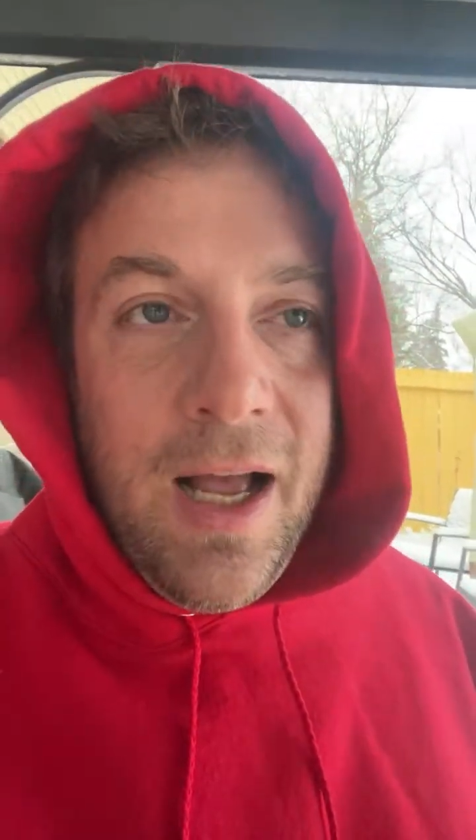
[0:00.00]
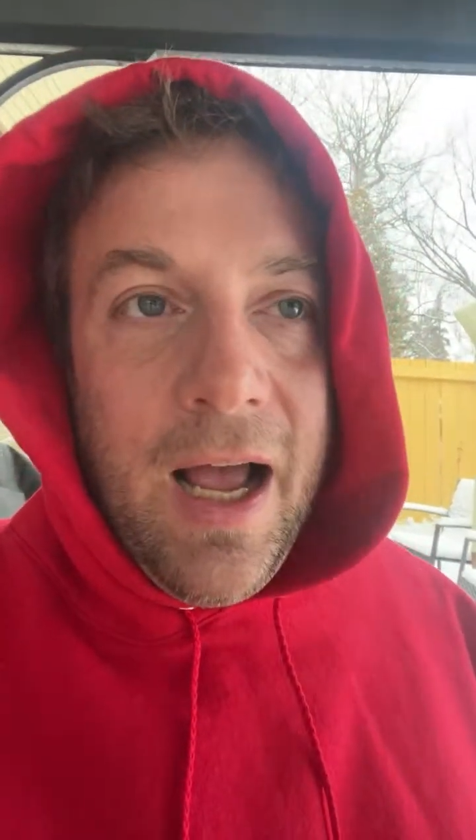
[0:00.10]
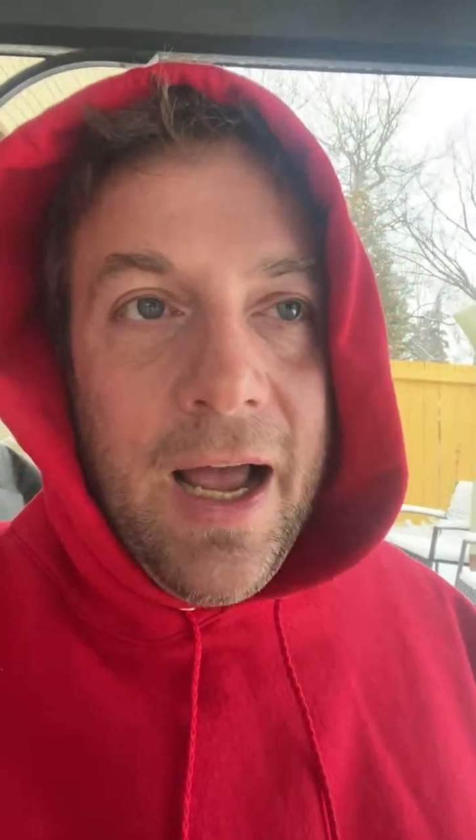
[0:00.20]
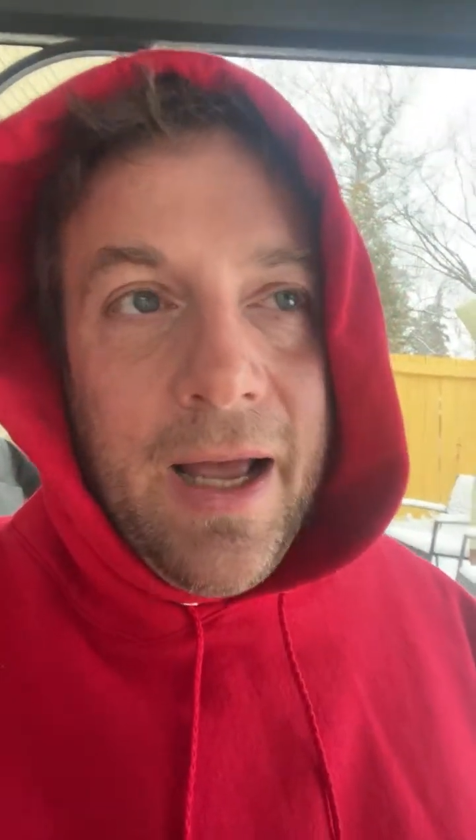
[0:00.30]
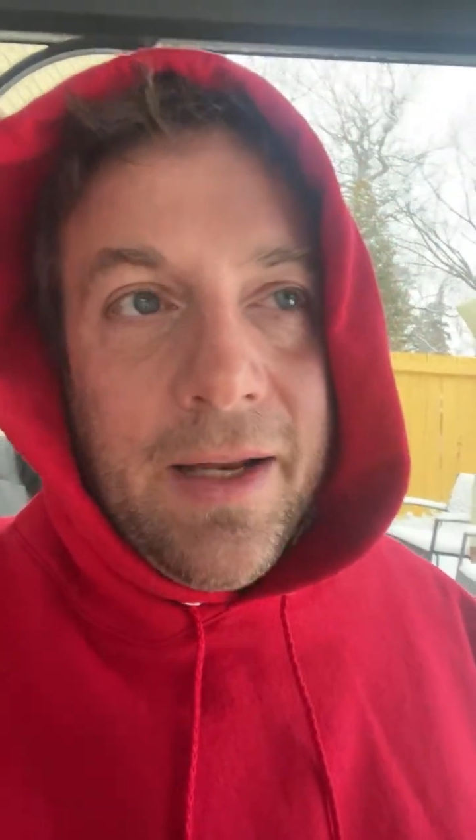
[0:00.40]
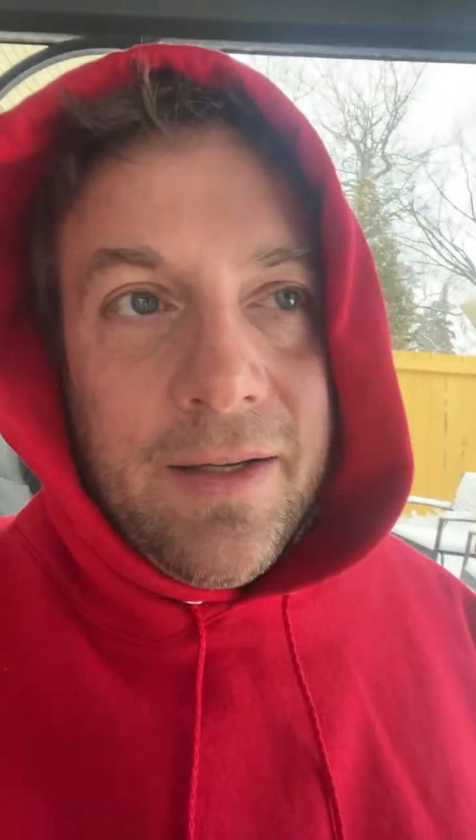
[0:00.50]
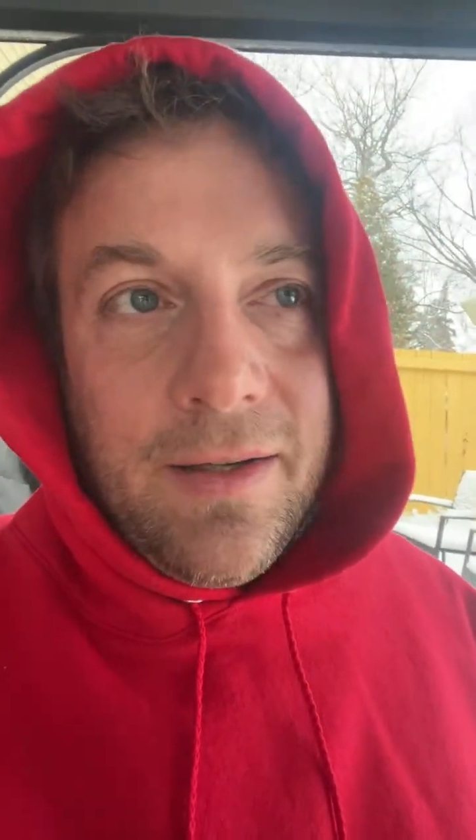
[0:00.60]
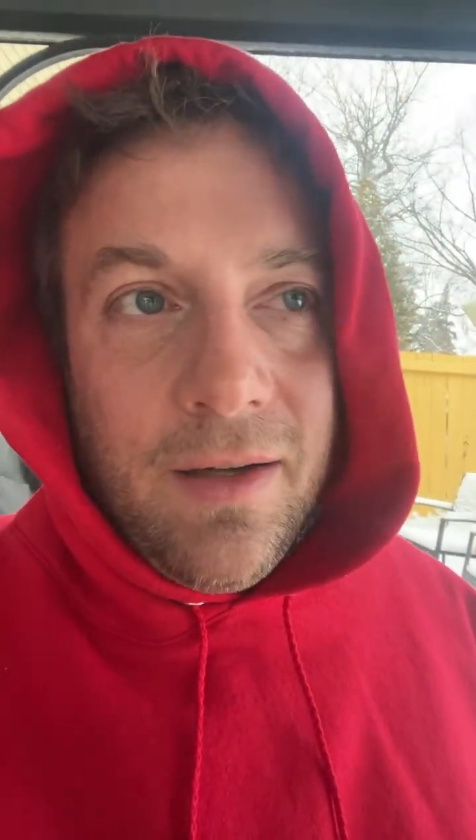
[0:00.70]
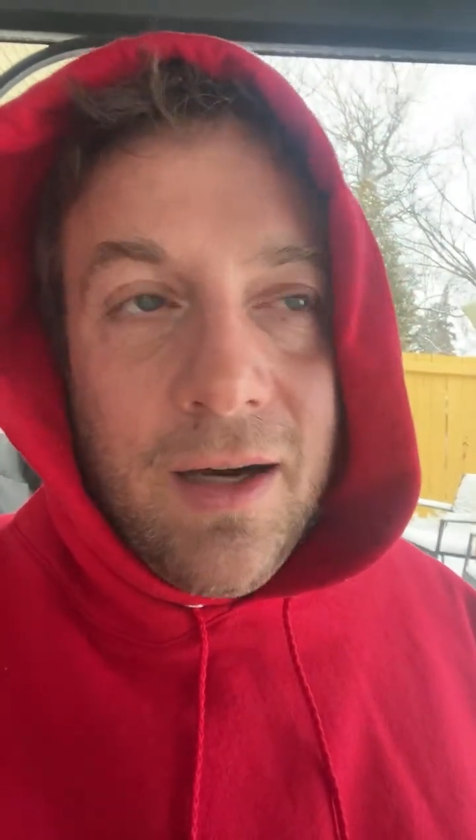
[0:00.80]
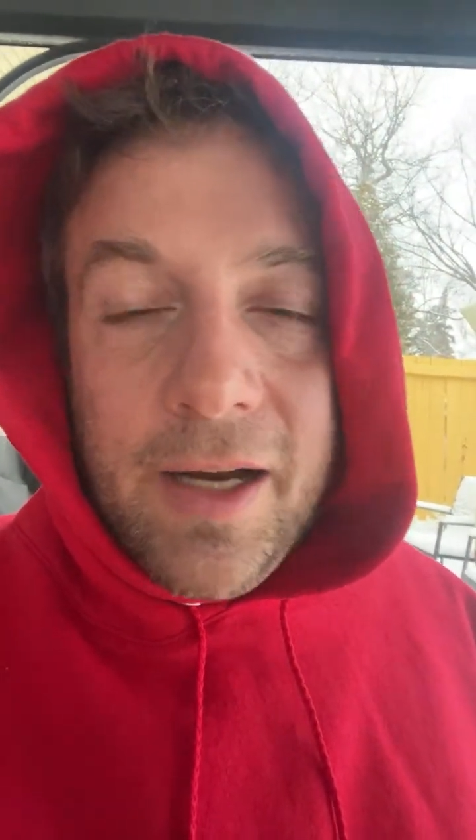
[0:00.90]
And
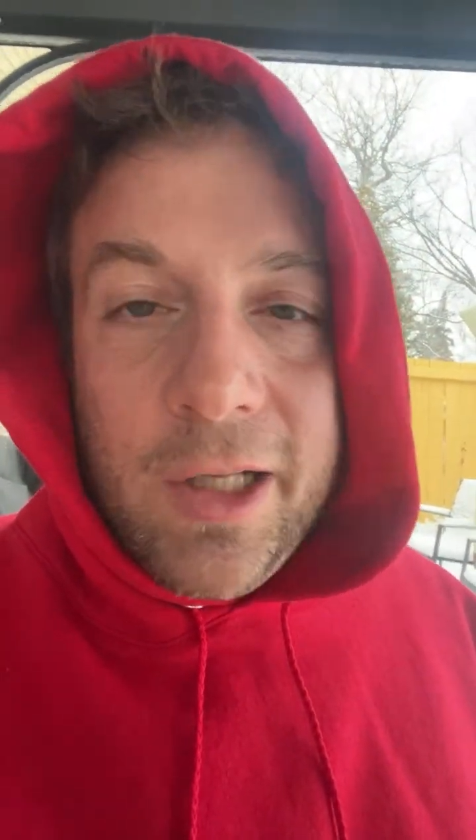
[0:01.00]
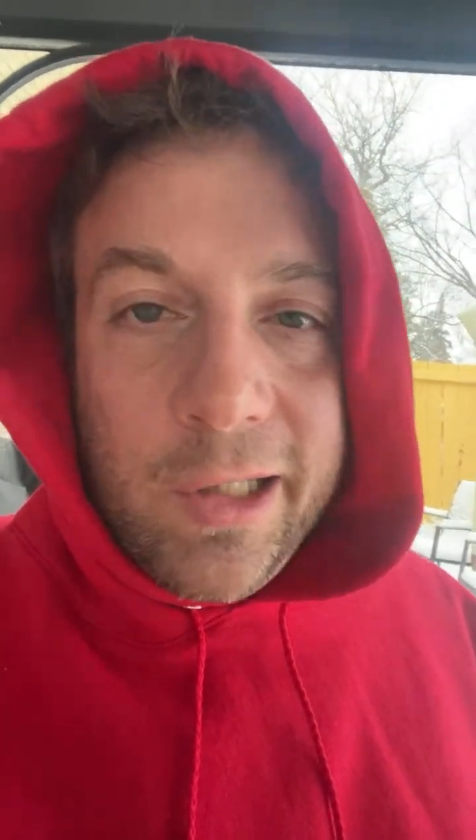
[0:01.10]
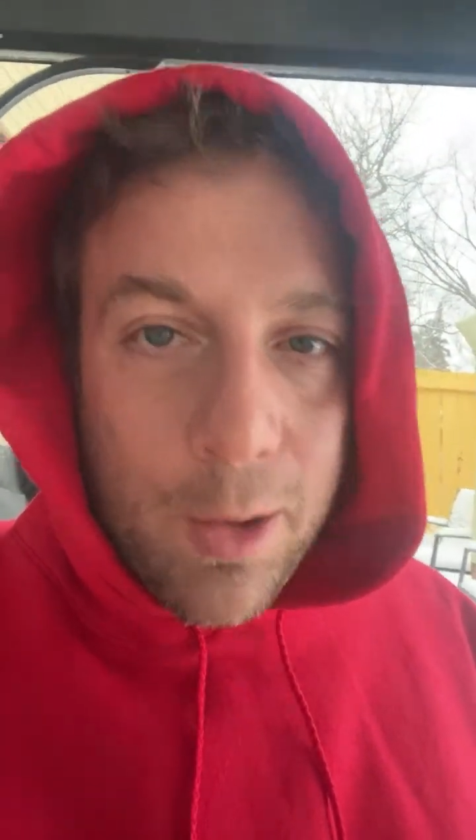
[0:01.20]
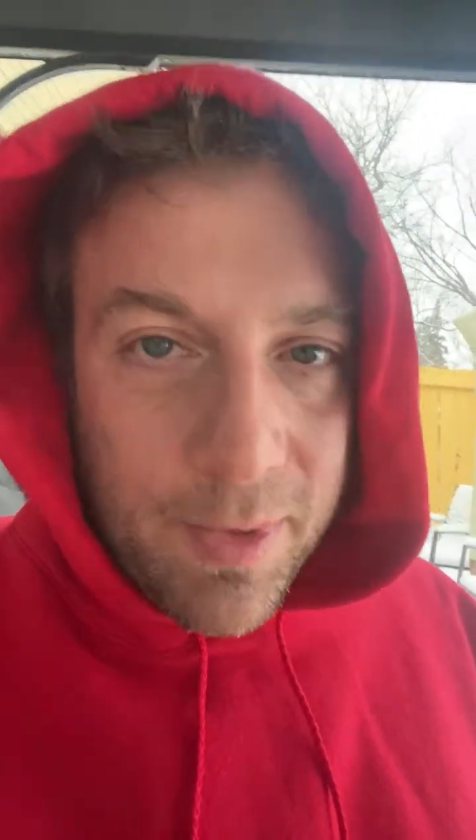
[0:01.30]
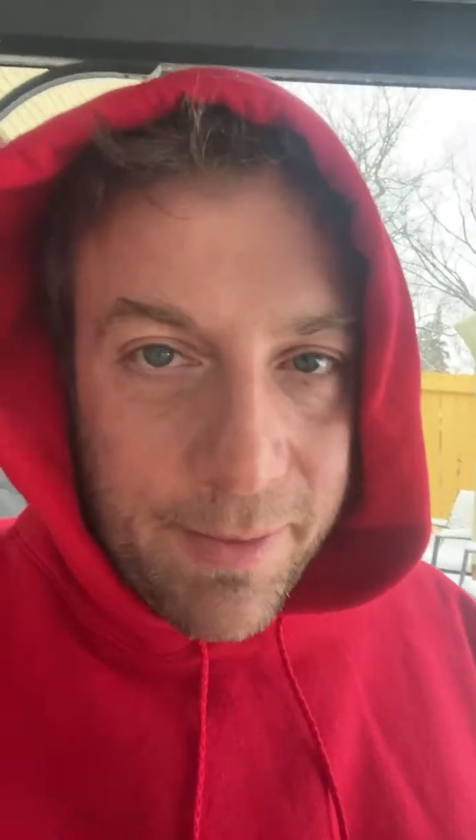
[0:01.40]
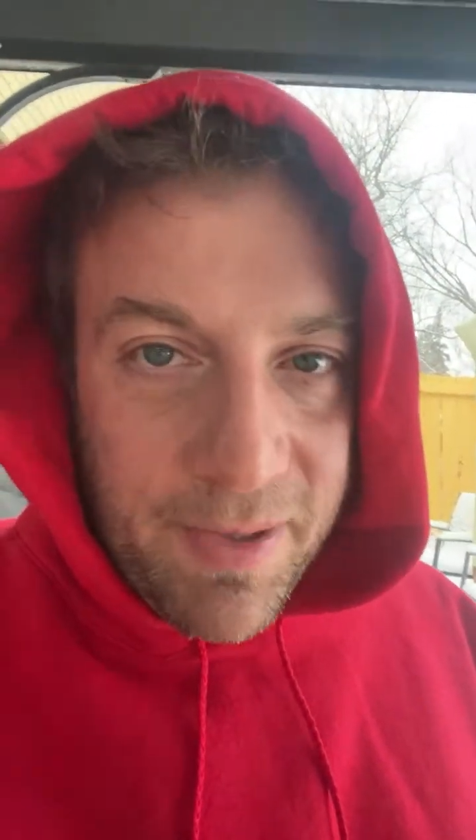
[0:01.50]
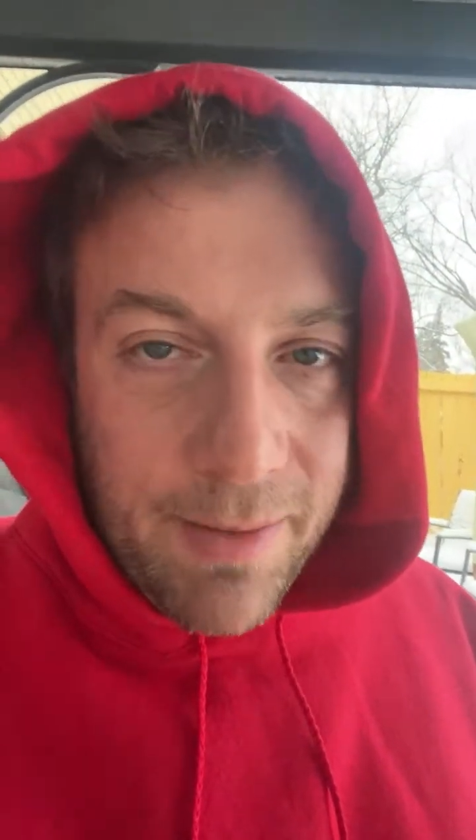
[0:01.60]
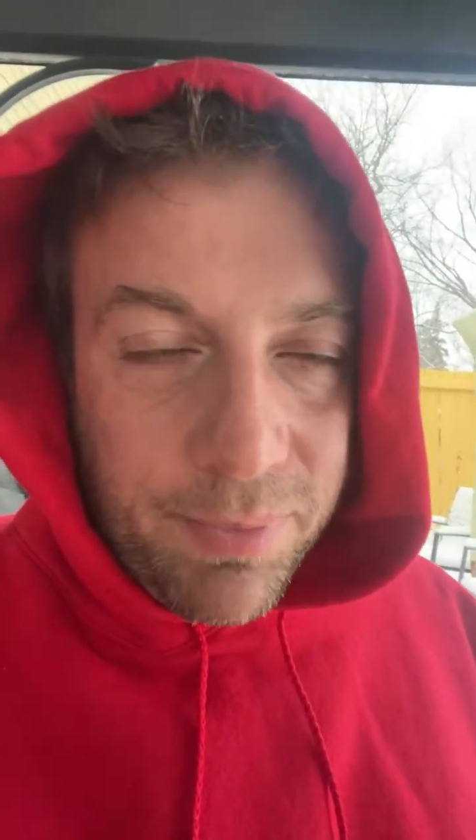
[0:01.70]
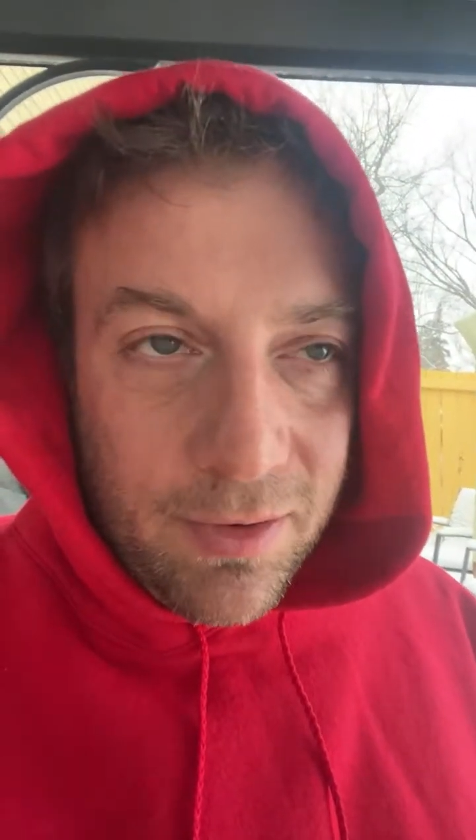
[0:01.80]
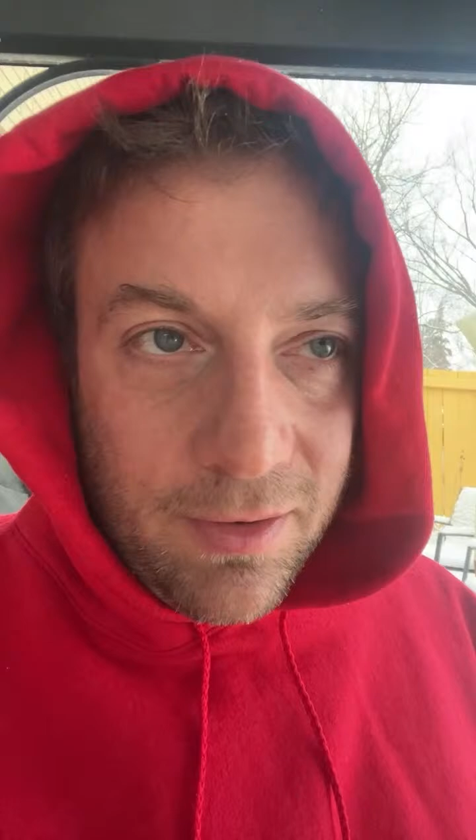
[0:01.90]
like so many
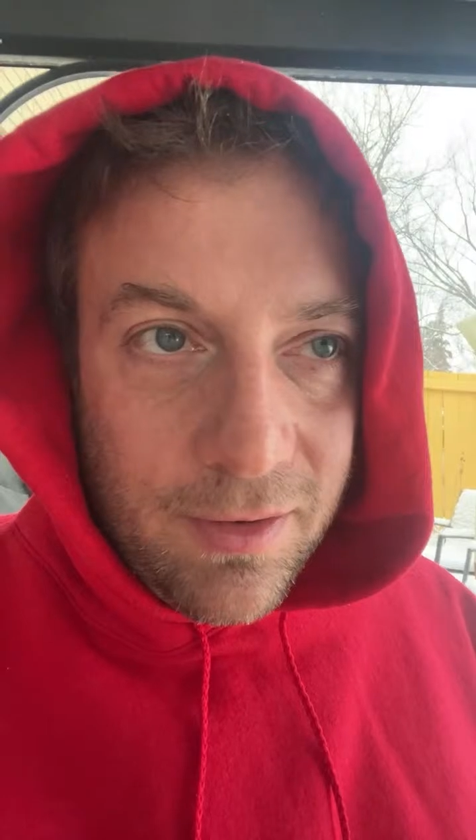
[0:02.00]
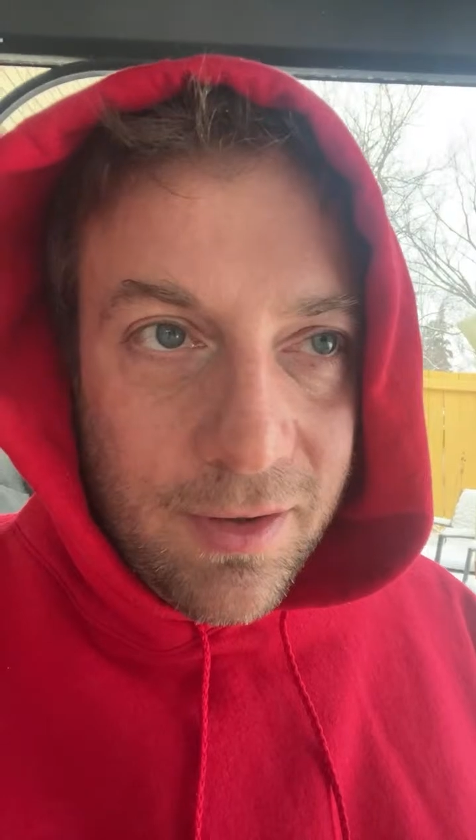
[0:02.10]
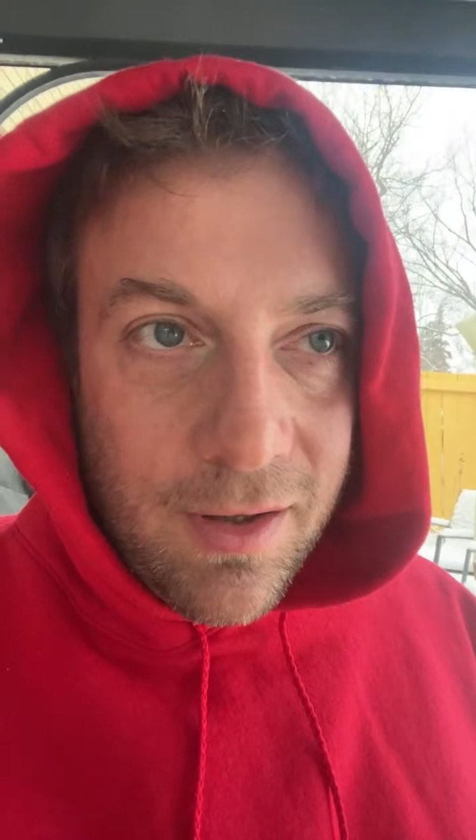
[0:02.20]
people,